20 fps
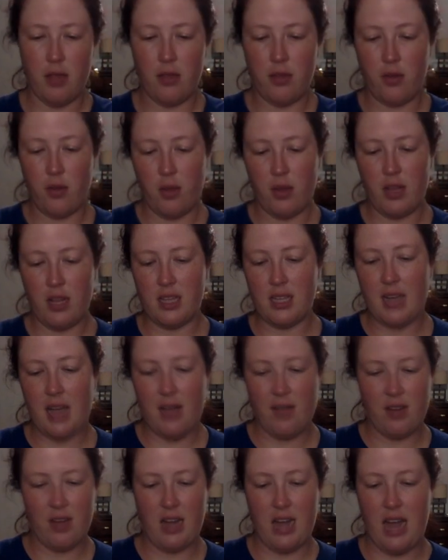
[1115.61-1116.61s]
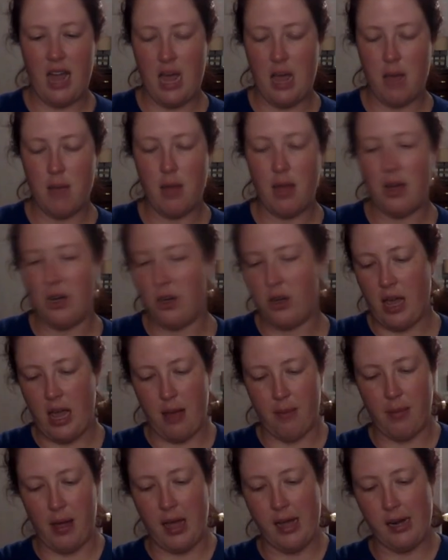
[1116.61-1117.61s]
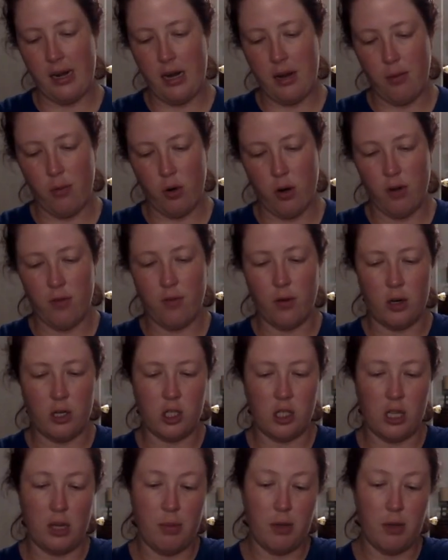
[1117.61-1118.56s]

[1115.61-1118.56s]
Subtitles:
So it doesn't have a name, and you can't buy it anymore, unfortunately.